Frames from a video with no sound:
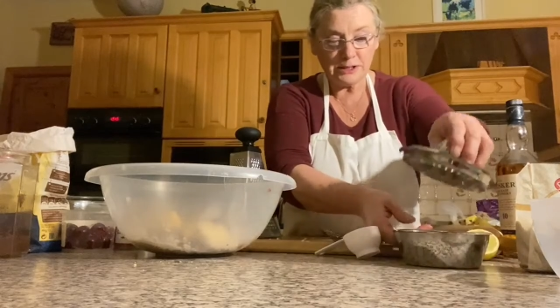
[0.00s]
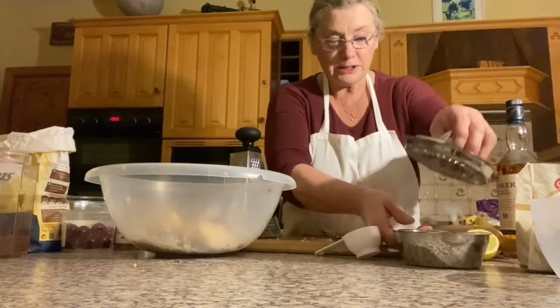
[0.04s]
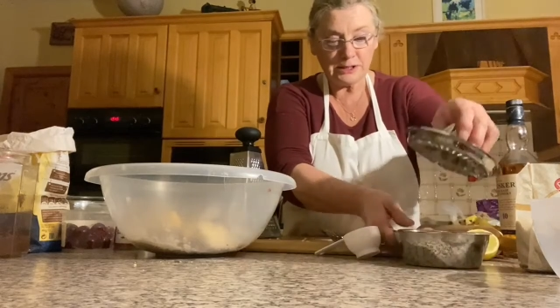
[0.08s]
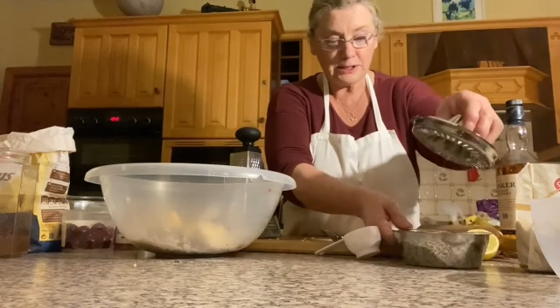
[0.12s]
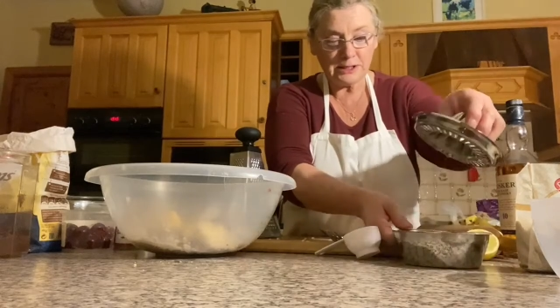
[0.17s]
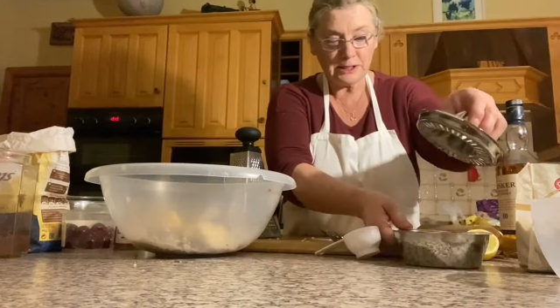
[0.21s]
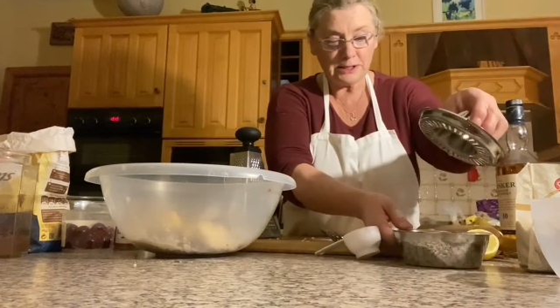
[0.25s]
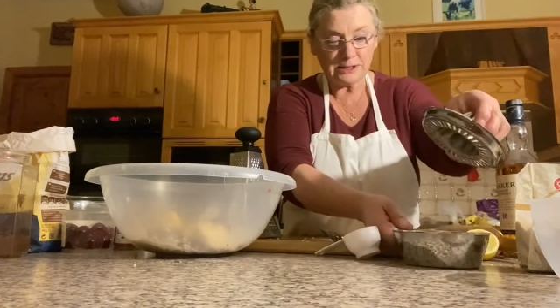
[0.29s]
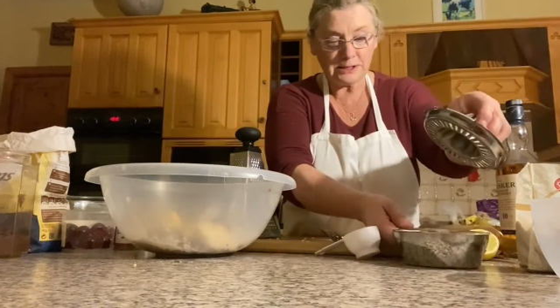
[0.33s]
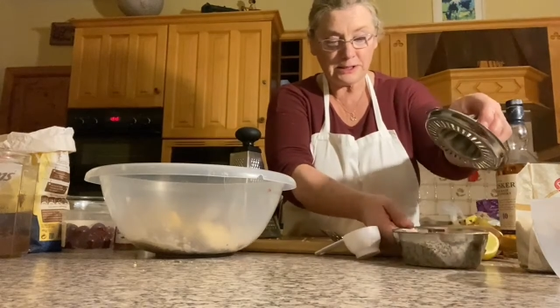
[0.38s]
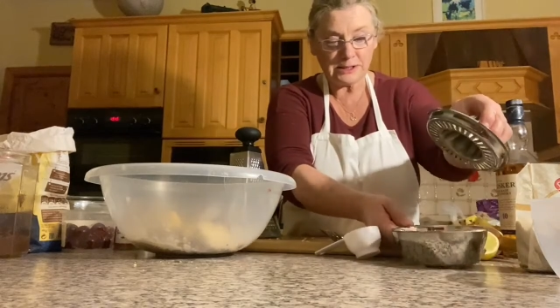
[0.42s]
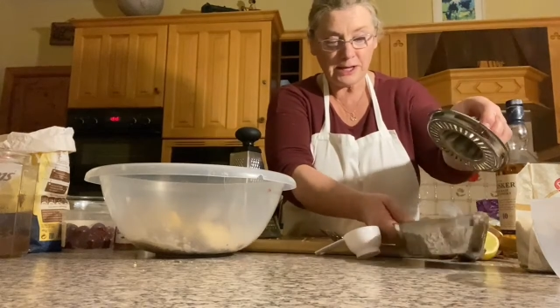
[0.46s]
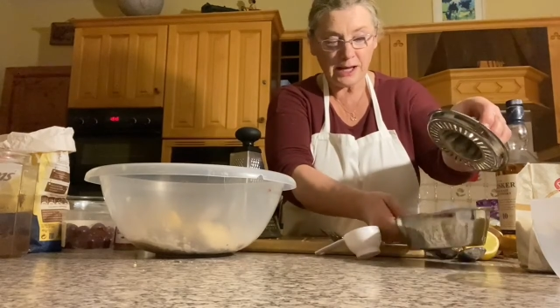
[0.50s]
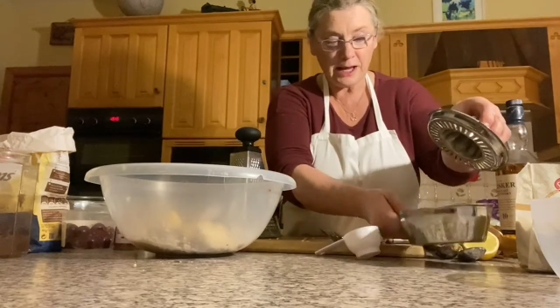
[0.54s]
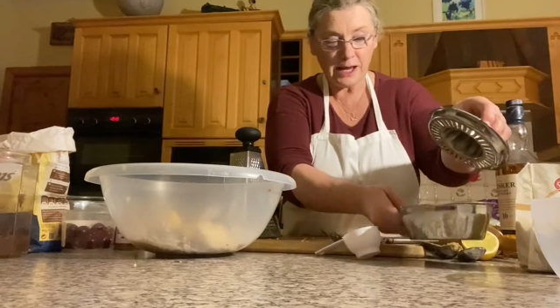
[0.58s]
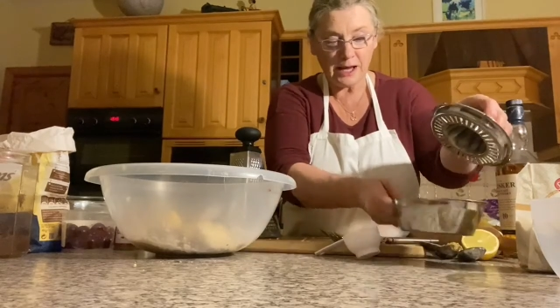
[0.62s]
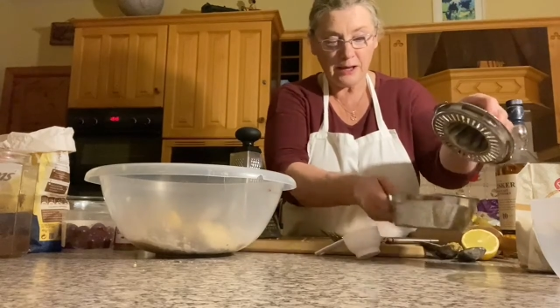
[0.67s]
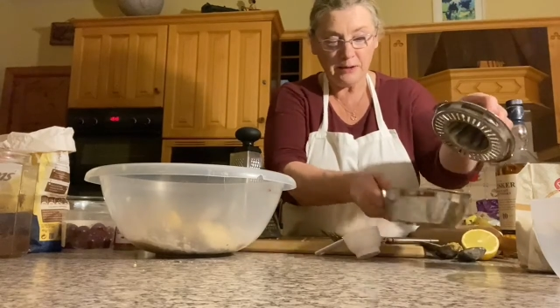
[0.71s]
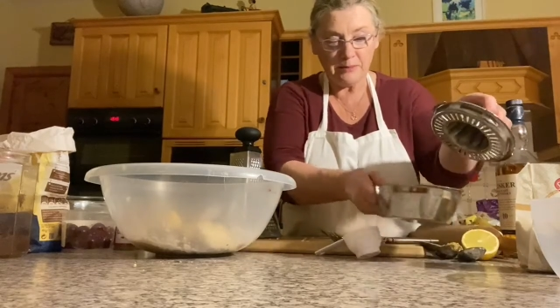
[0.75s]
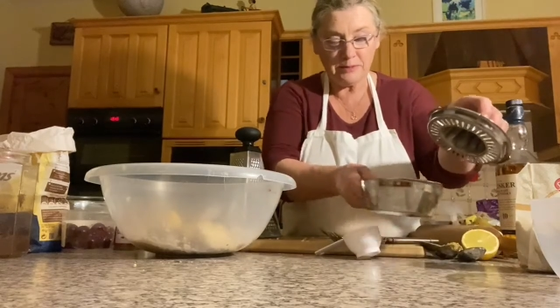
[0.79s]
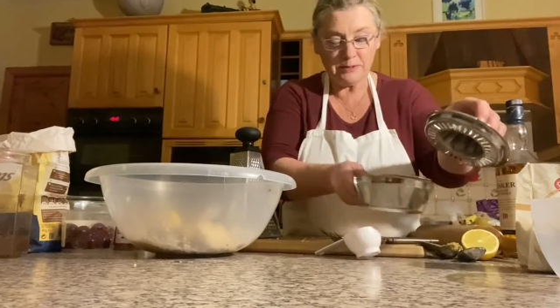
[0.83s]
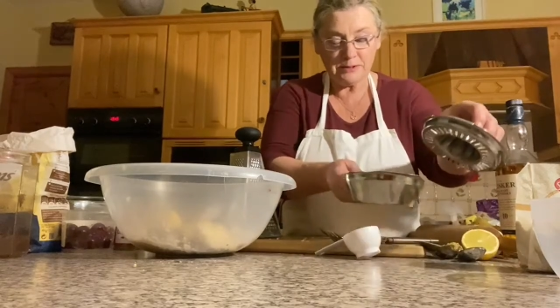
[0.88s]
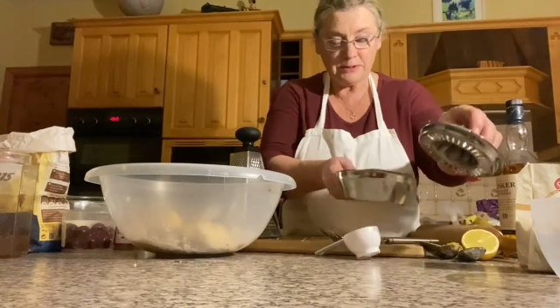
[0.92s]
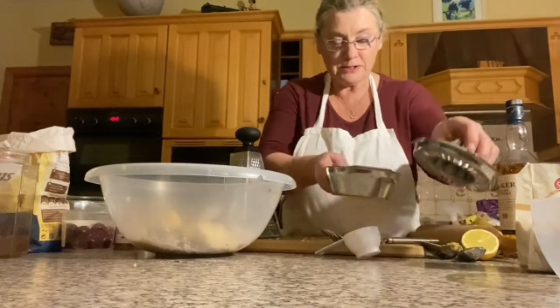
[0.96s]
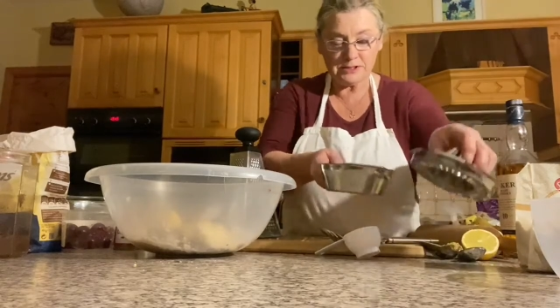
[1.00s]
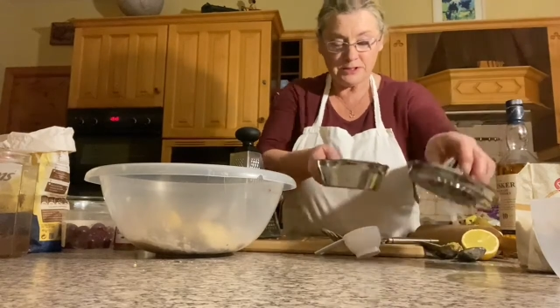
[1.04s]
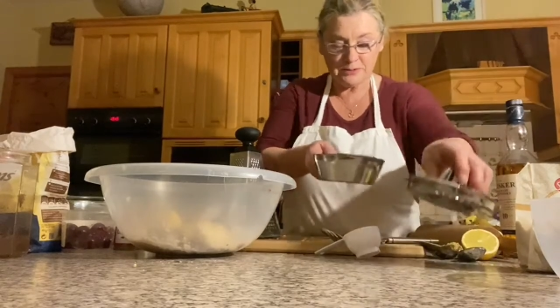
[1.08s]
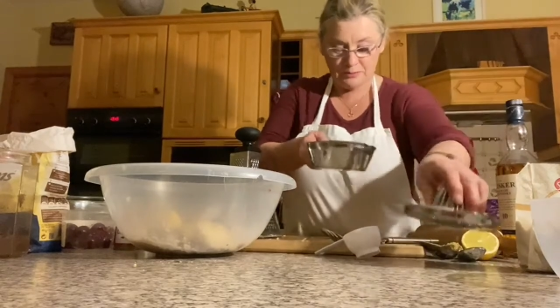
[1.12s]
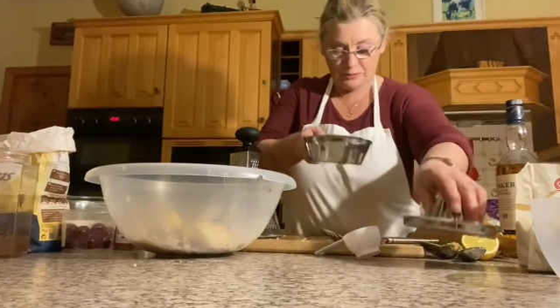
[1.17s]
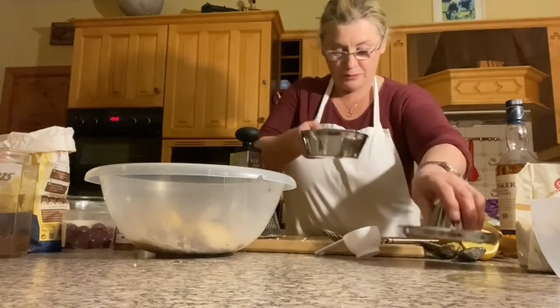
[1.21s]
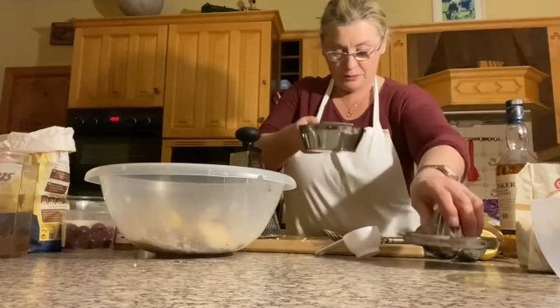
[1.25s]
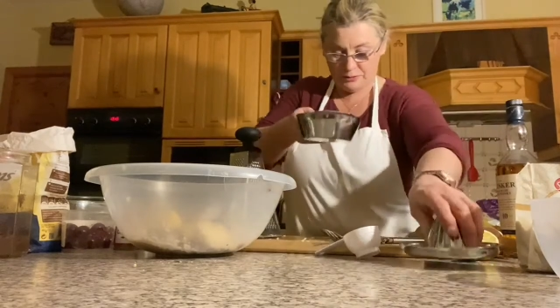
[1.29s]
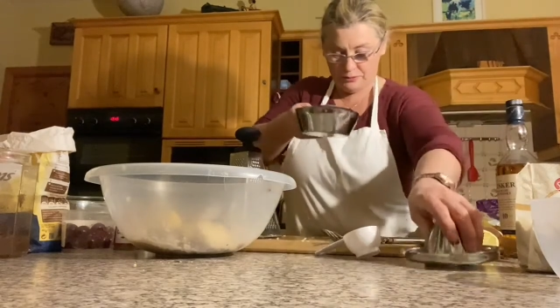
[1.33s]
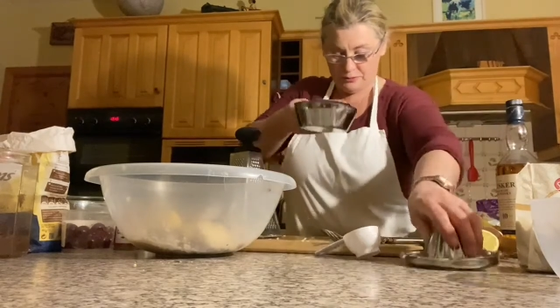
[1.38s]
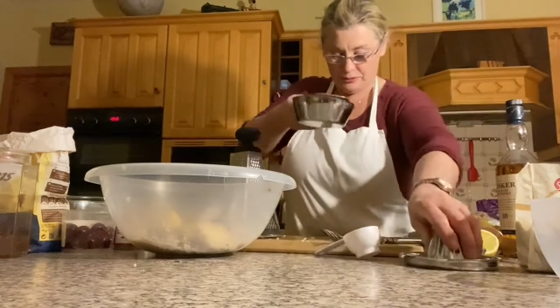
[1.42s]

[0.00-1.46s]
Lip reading: a tablespoon,